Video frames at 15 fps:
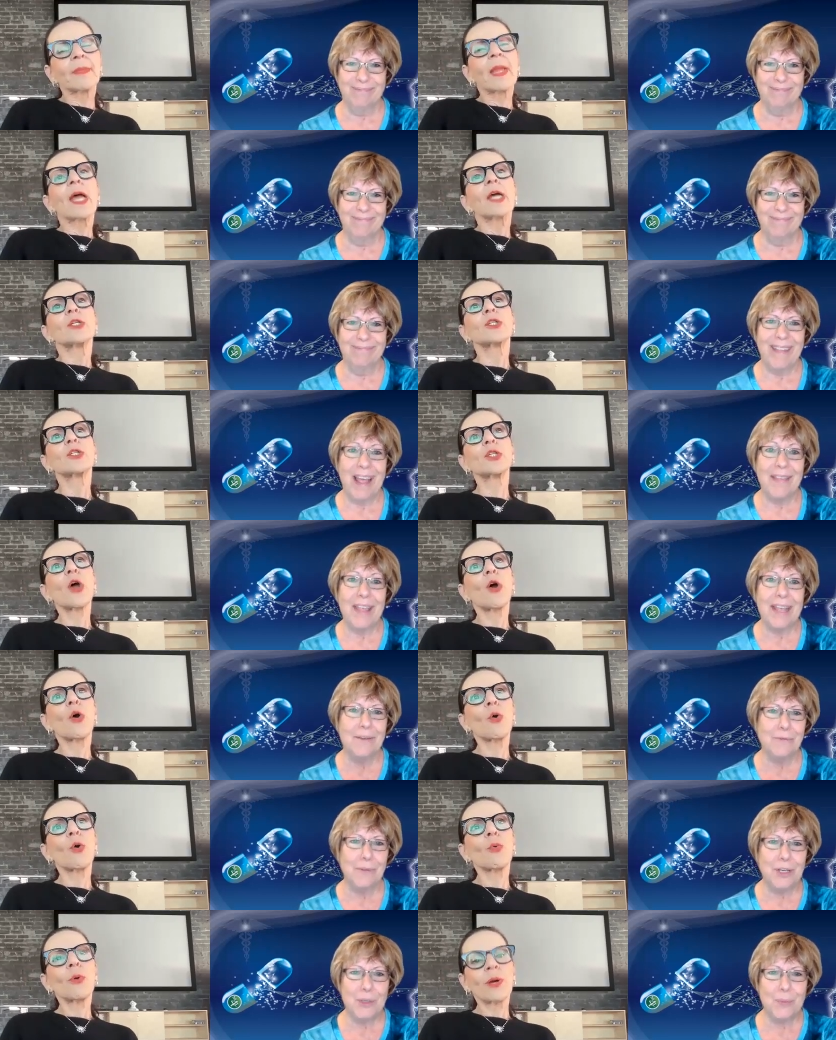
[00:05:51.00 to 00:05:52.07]
Speaker 1: and so, they
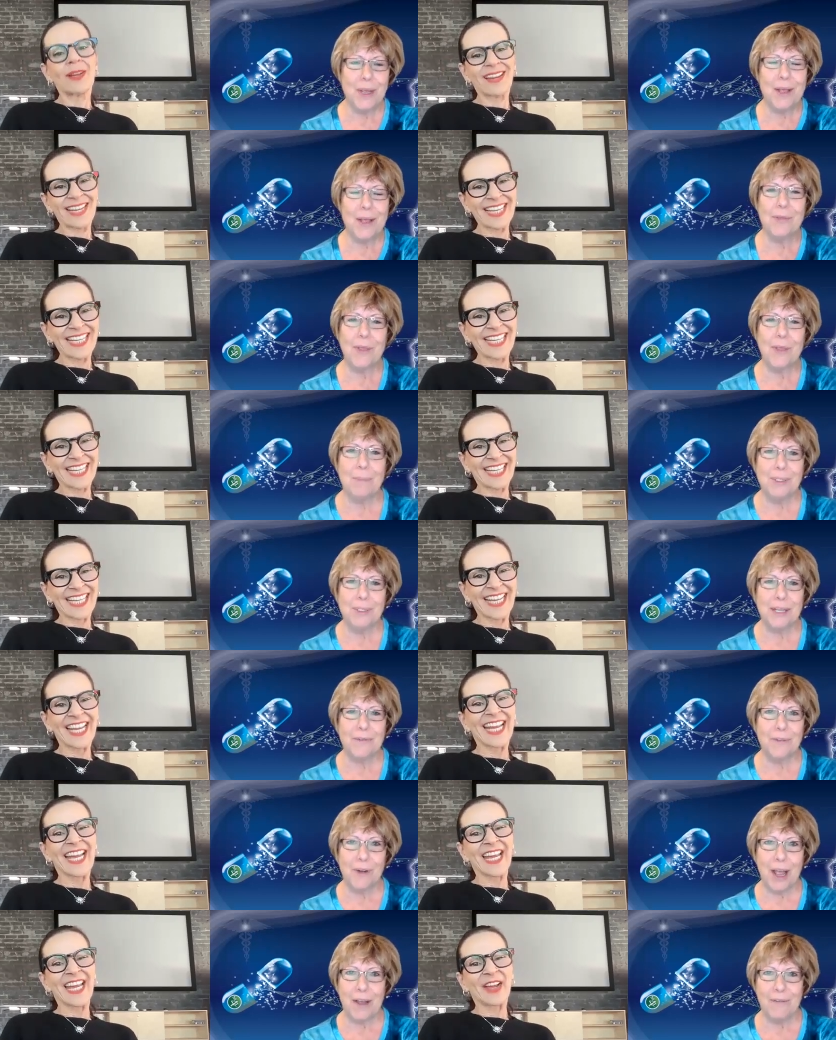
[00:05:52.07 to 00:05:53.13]
can read it at
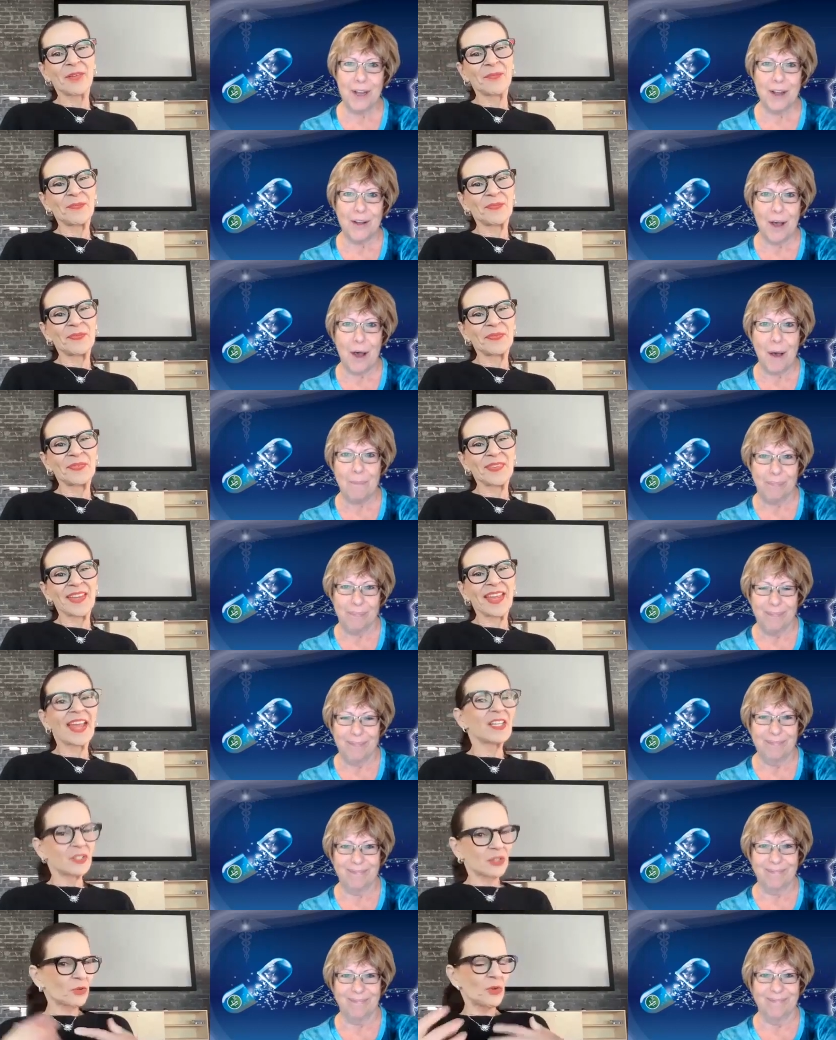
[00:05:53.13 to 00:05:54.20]
musicforlife.com.
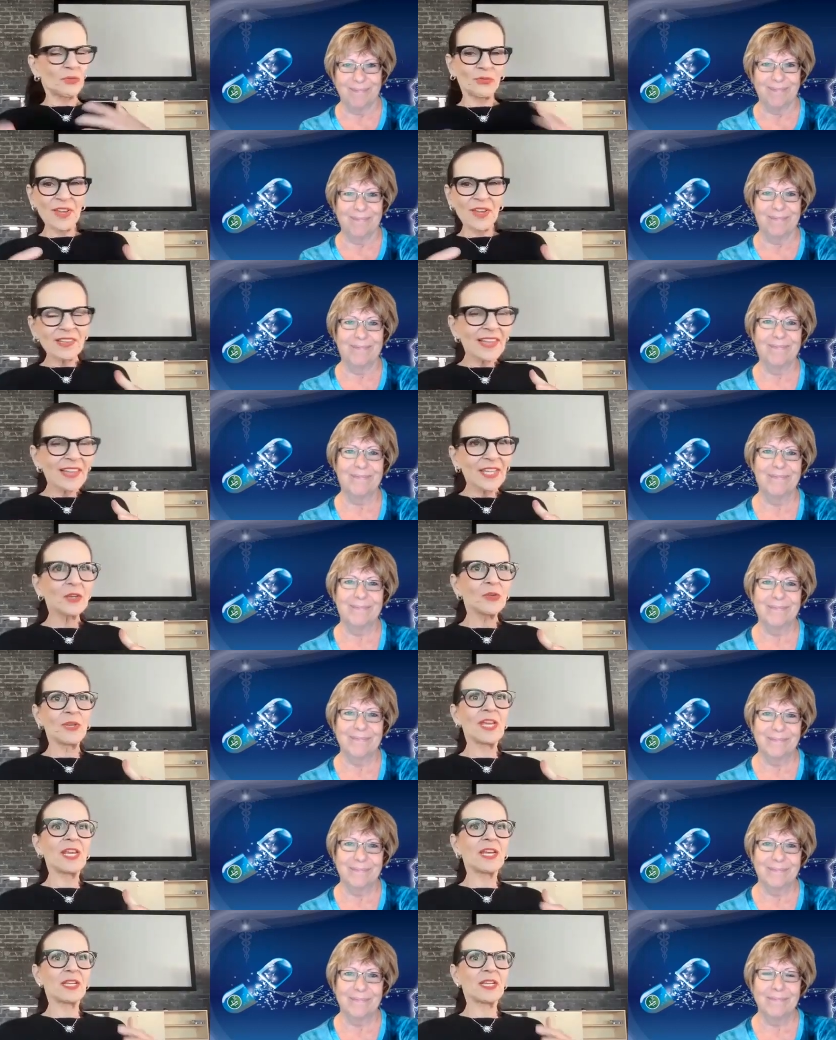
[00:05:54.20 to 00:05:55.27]
Speaker 2: So you feel like
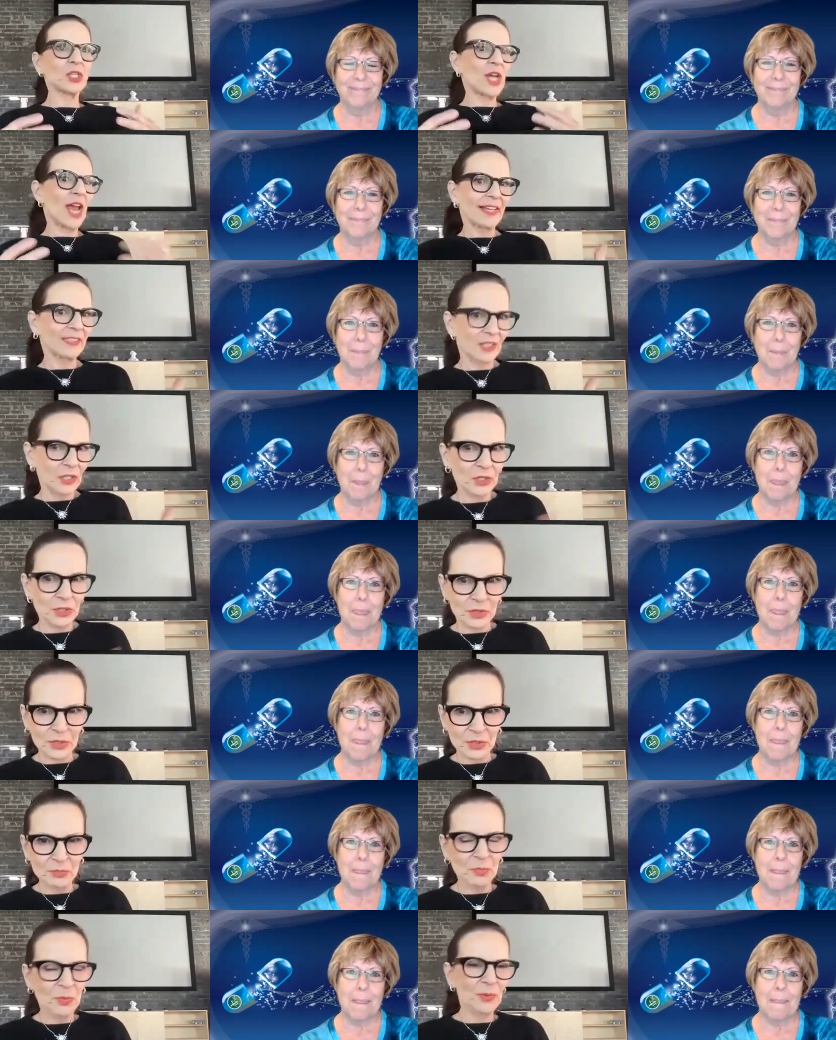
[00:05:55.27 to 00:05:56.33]
you need a challenge
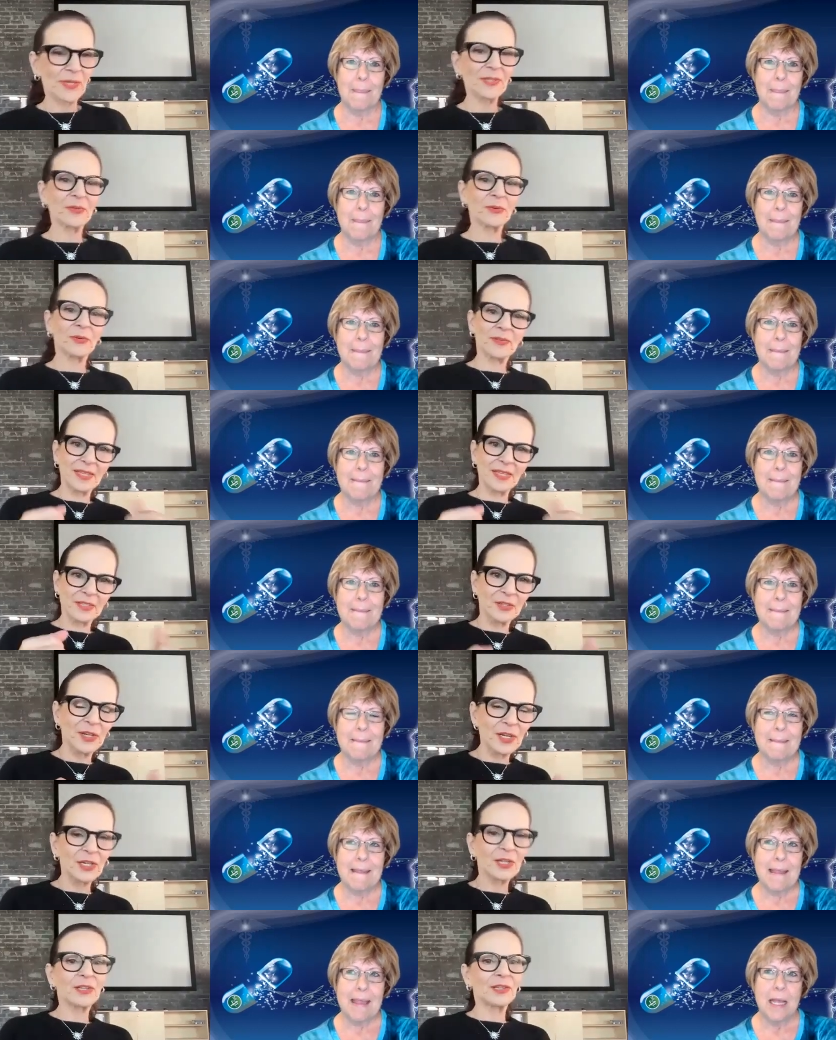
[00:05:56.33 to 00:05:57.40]
at this point or that
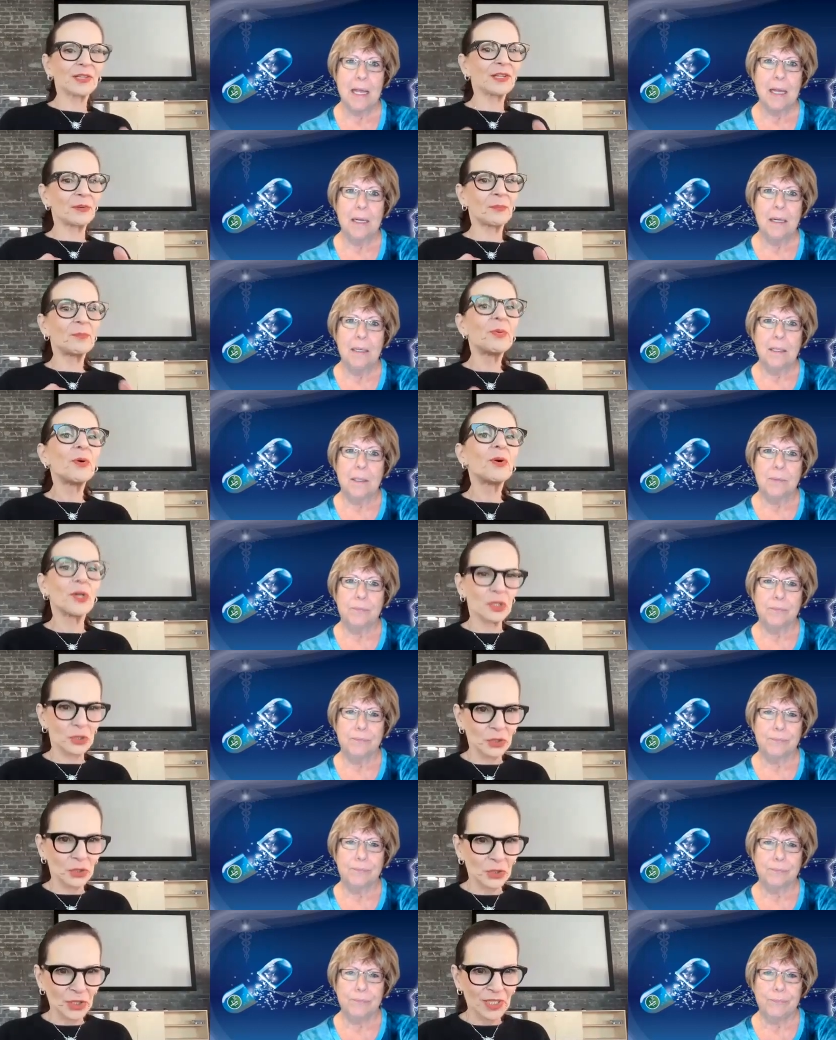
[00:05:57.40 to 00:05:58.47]
you need a little
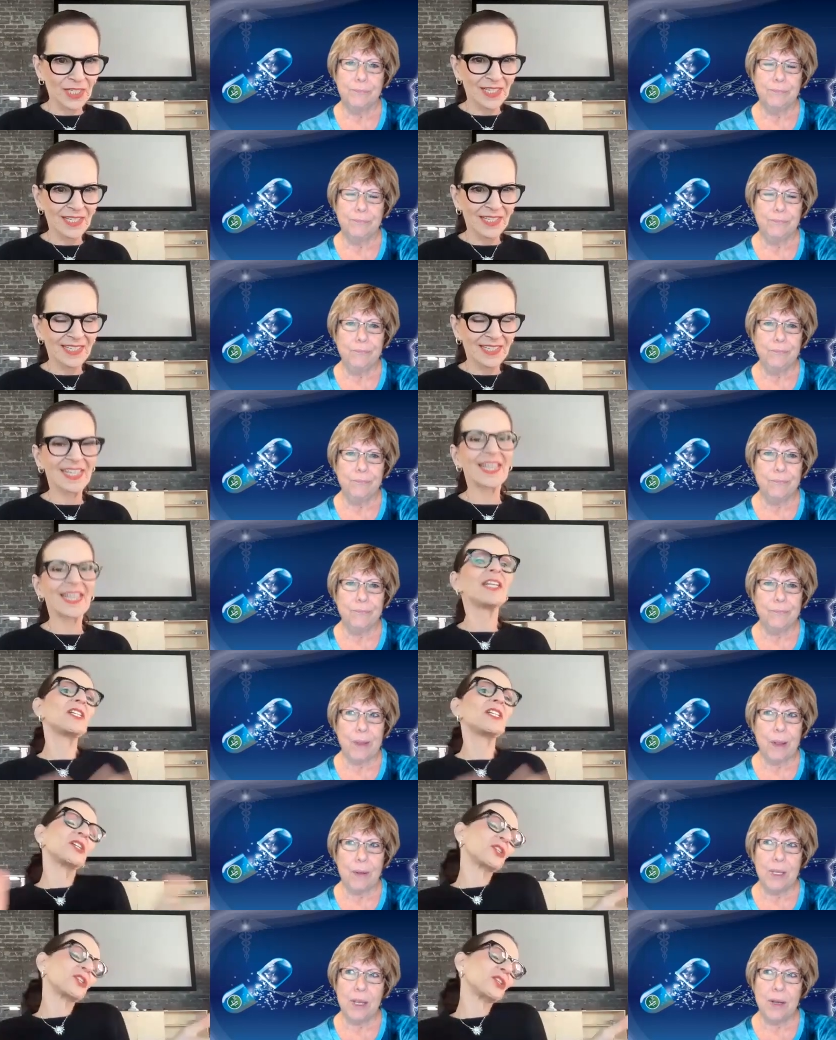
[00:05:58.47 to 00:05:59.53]
push
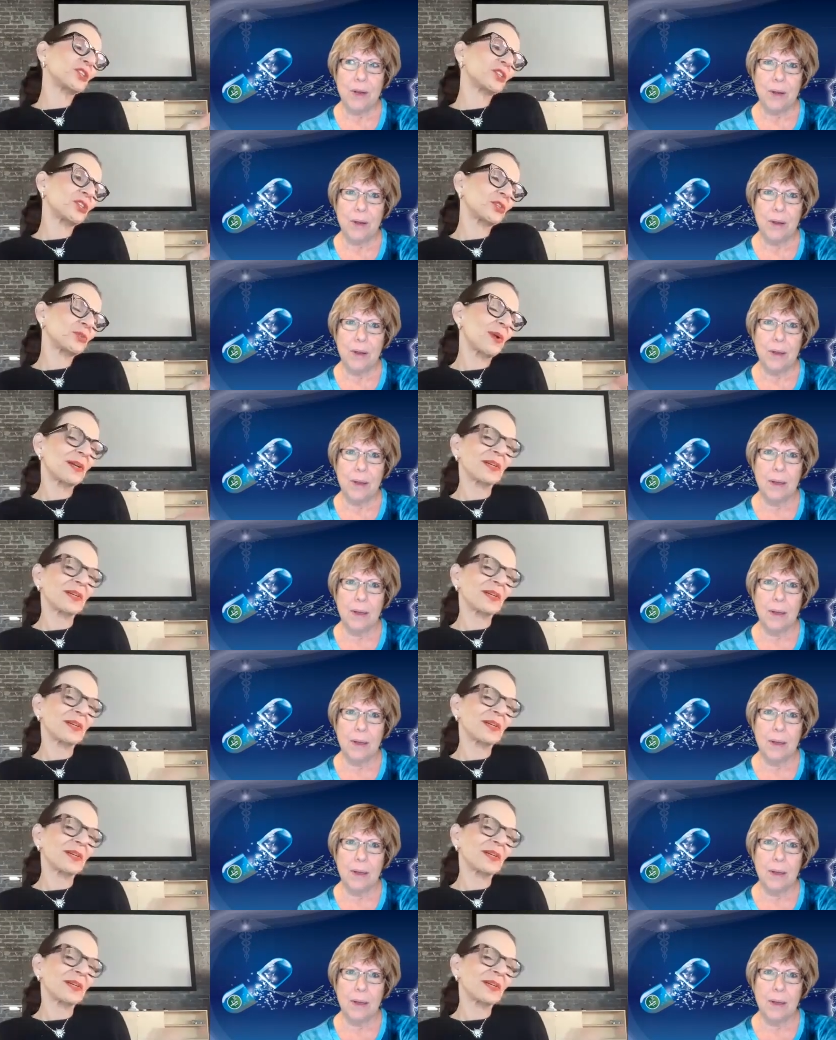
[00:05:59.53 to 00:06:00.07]
in addition to just